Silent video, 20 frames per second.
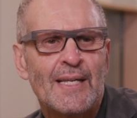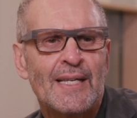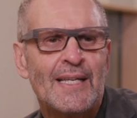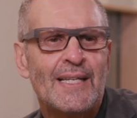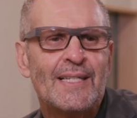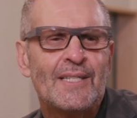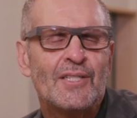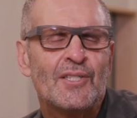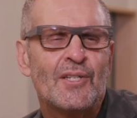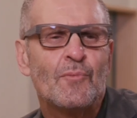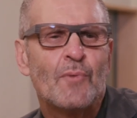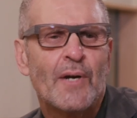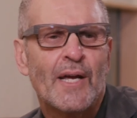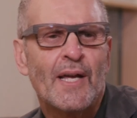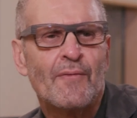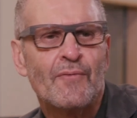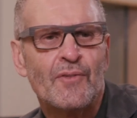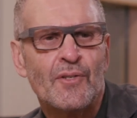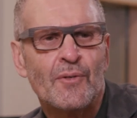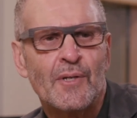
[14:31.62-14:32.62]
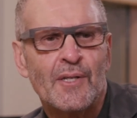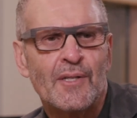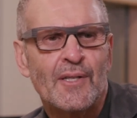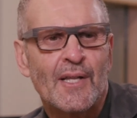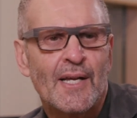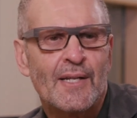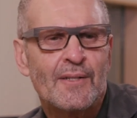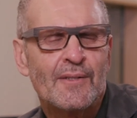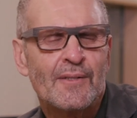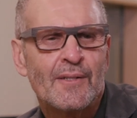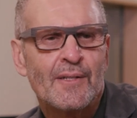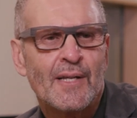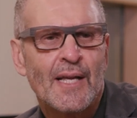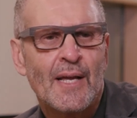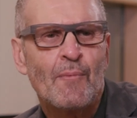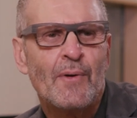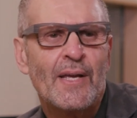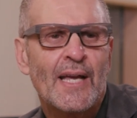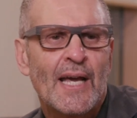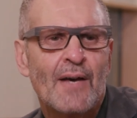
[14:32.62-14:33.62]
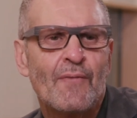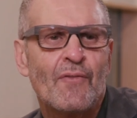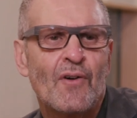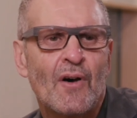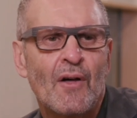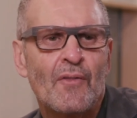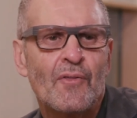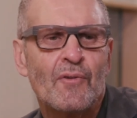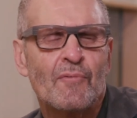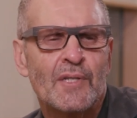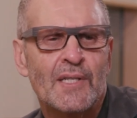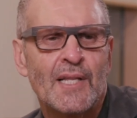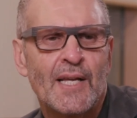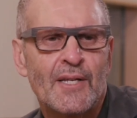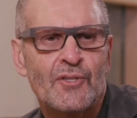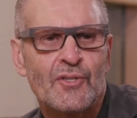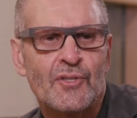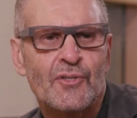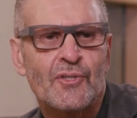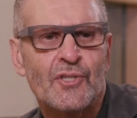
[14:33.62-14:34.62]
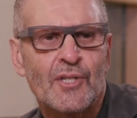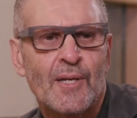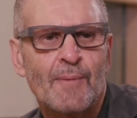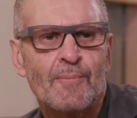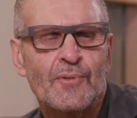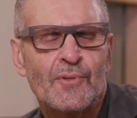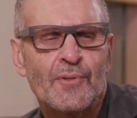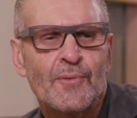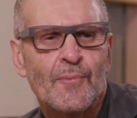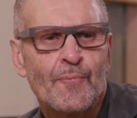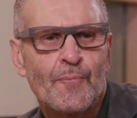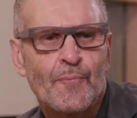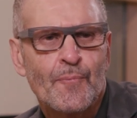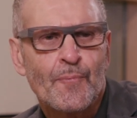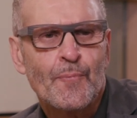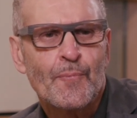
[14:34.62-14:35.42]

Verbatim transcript: an easy way of doing that? And we have other relationships